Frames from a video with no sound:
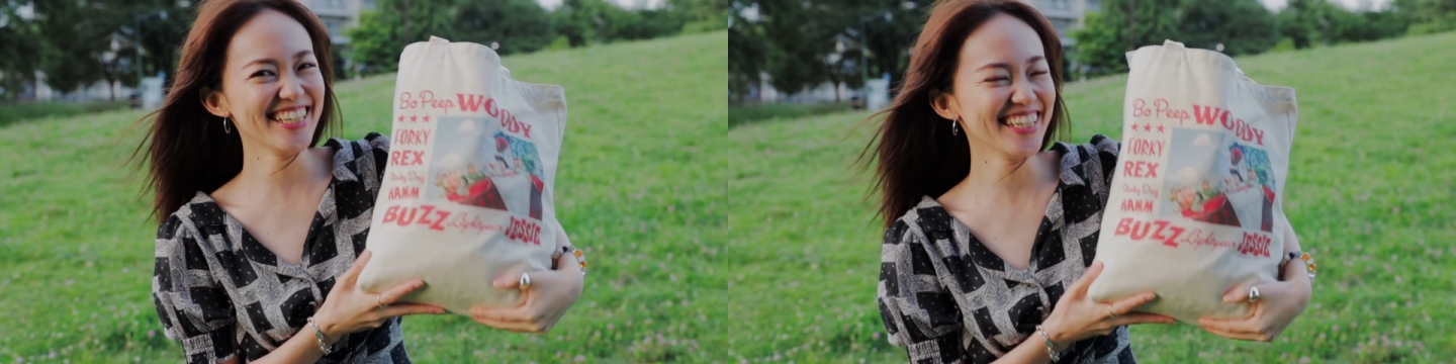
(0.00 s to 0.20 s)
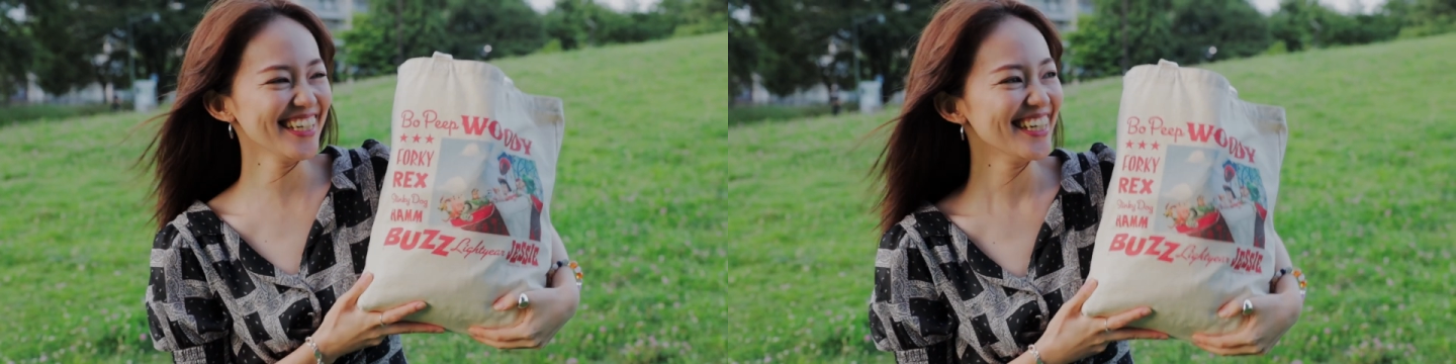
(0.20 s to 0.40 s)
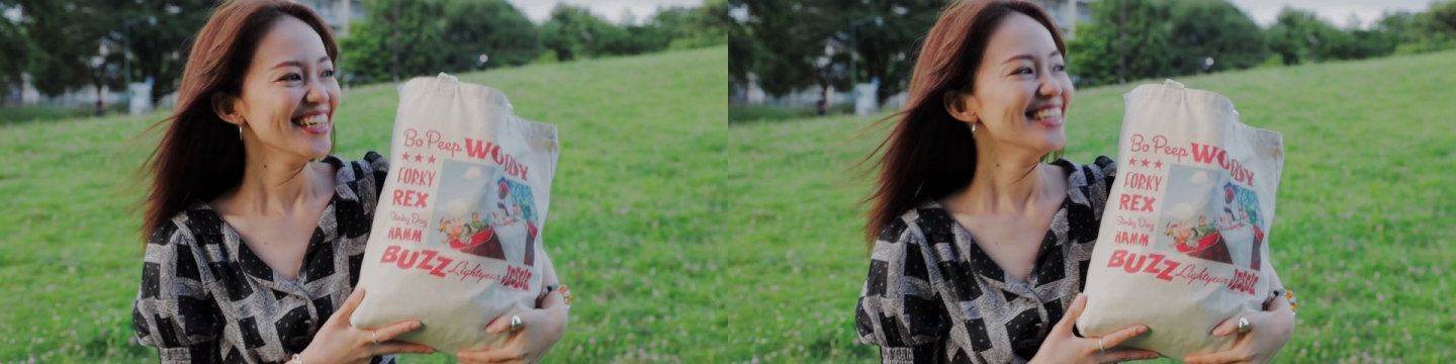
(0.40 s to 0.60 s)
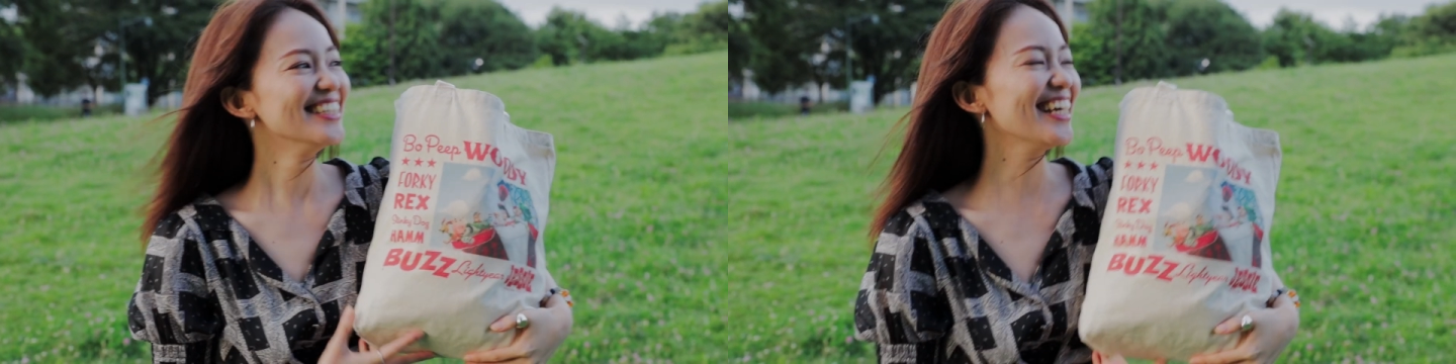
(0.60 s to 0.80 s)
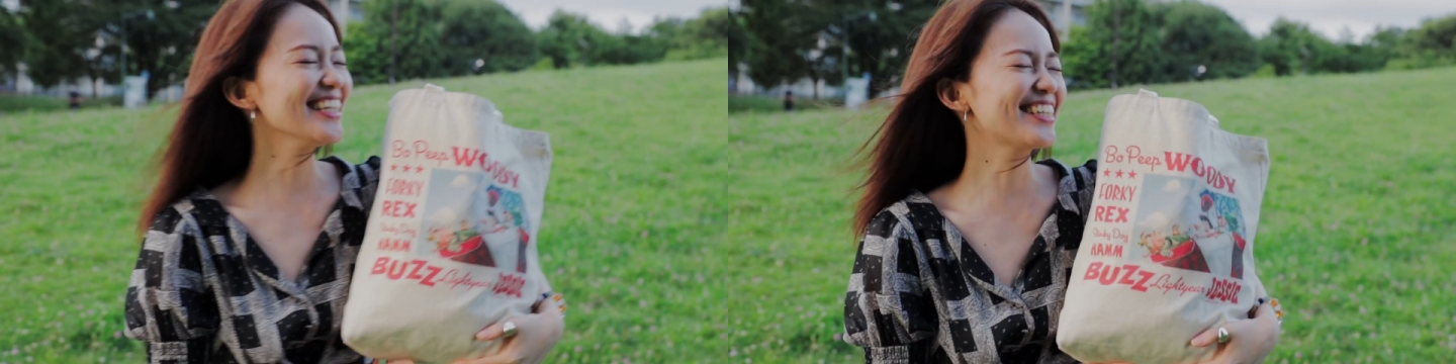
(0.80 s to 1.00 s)
for the
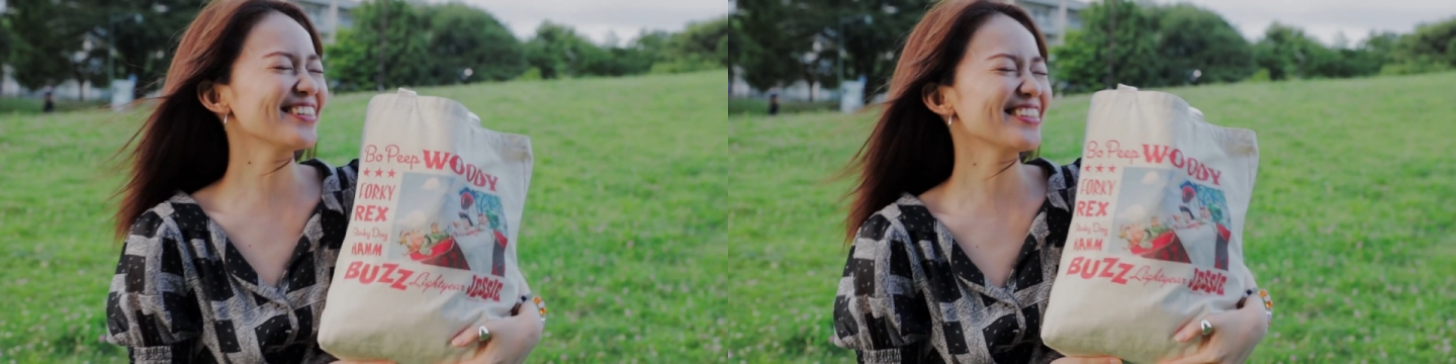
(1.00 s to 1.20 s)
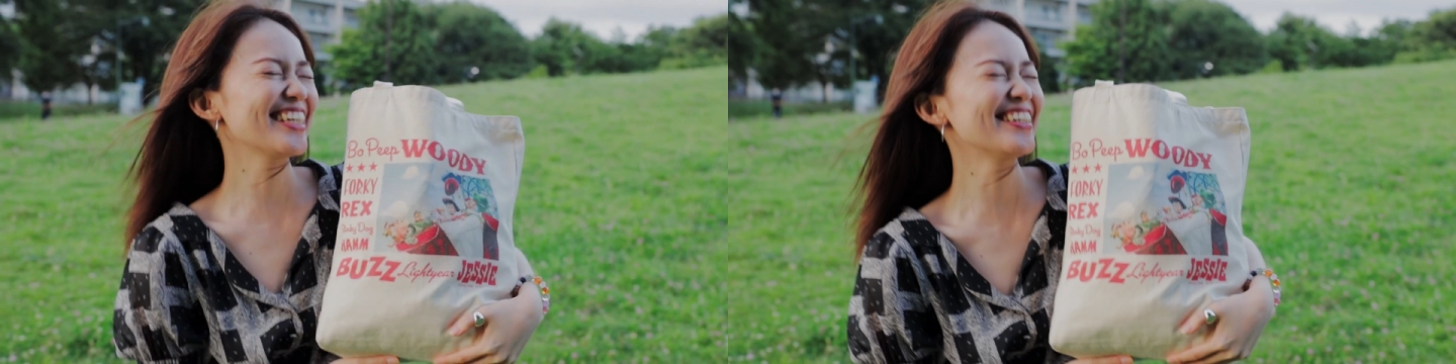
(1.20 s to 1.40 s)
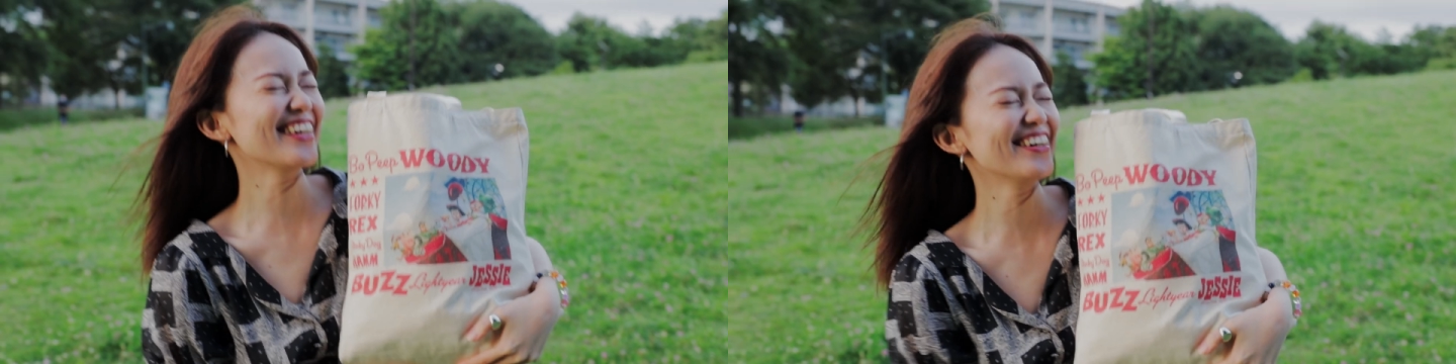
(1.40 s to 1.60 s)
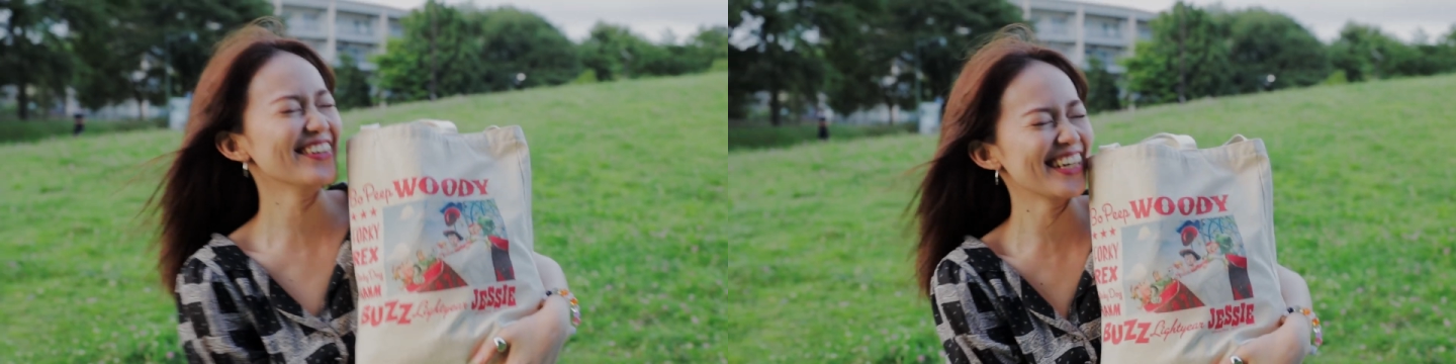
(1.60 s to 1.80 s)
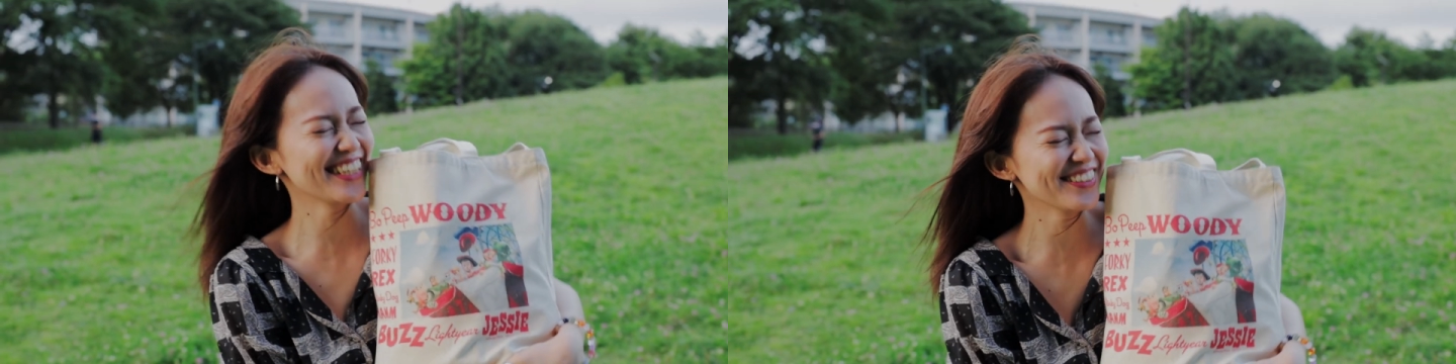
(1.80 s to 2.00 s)
image that I had in my
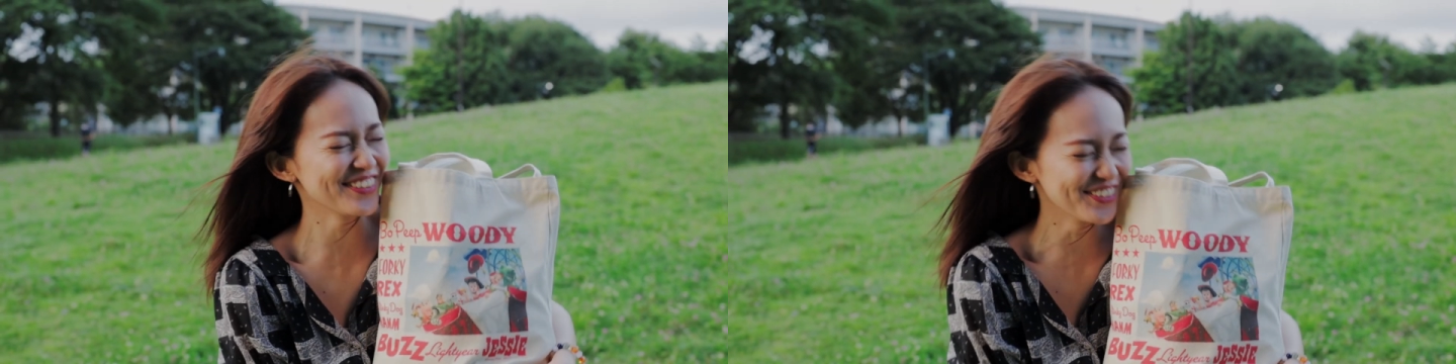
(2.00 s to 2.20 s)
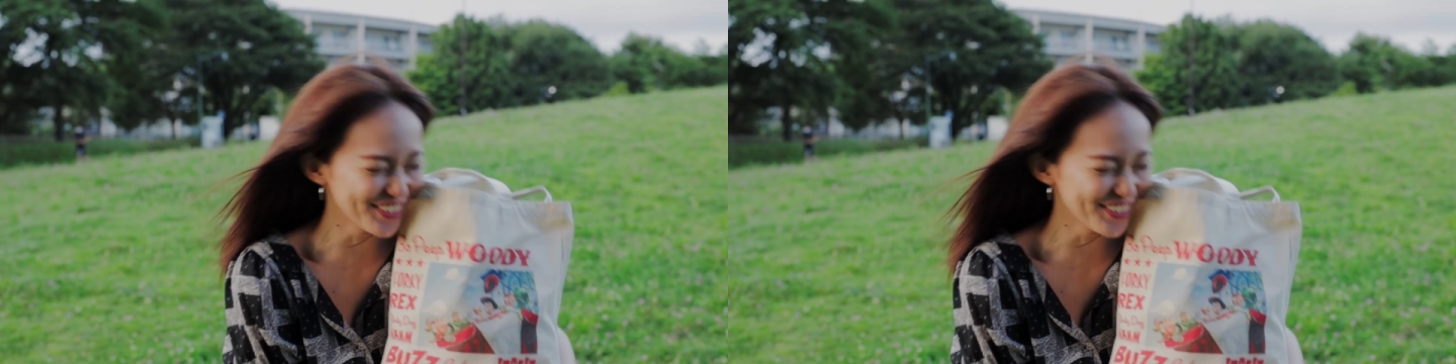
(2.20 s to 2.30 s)
mind.